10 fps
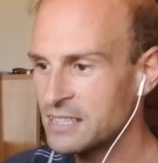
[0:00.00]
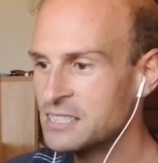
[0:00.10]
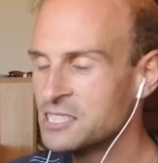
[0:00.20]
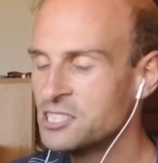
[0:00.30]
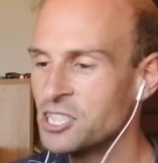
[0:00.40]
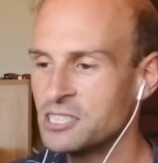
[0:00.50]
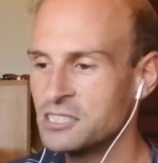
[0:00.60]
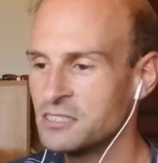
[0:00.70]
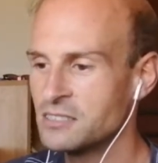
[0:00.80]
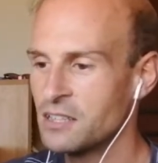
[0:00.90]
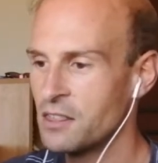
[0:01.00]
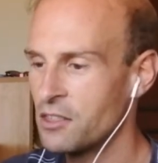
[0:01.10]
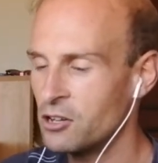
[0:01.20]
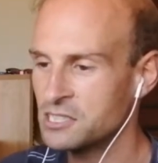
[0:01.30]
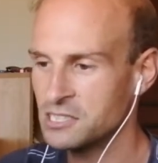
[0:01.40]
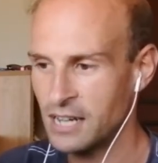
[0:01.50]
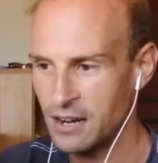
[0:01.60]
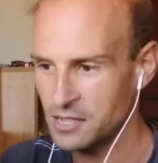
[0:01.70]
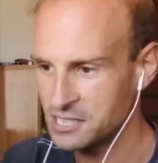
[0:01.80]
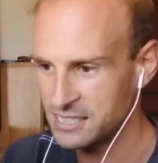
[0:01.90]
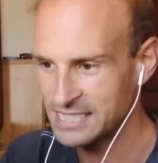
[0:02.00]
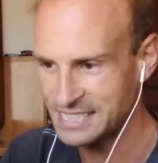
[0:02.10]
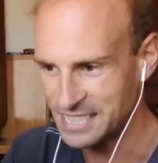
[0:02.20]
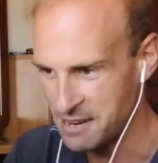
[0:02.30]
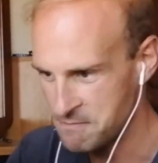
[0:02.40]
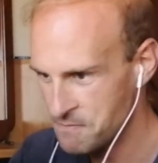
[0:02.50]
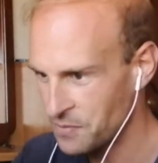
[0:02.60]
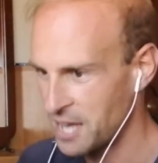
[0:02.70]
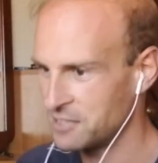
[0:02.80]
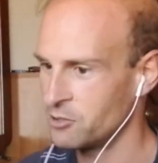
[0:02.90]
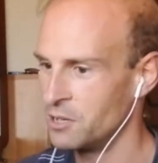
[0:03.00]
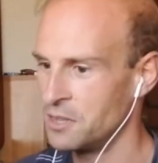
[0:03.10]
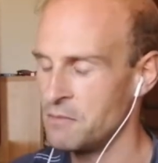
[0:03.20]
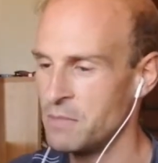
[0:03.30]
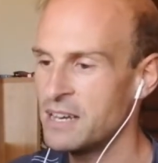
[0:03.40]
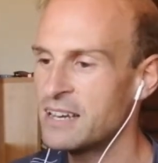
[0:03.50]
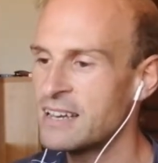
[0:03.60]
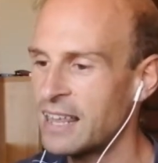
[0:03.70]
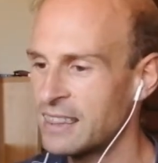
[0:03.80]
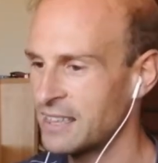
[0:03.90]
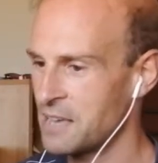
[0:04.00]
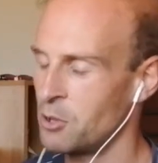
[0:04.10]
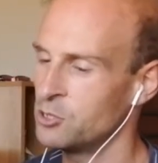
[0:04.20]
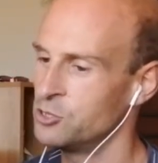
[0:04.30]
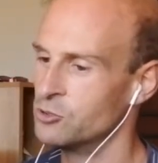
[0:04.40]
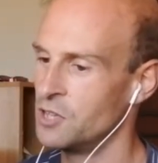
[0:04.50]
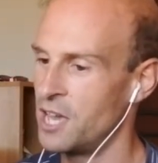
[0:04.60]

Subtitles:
It's just thoughts are in the same category. They mean nothing about you.